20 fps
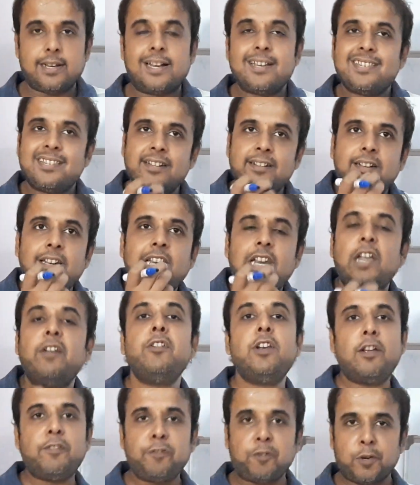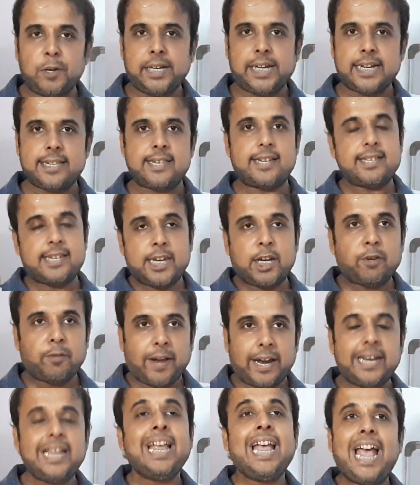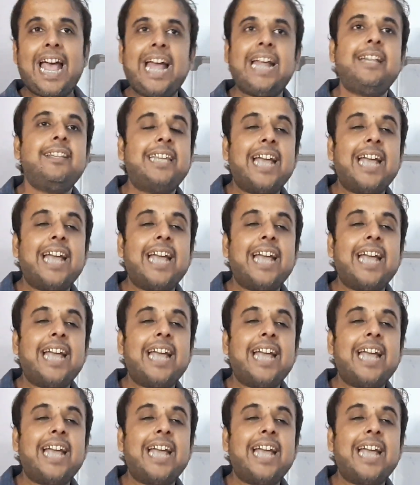A certain level of folic acid is required, and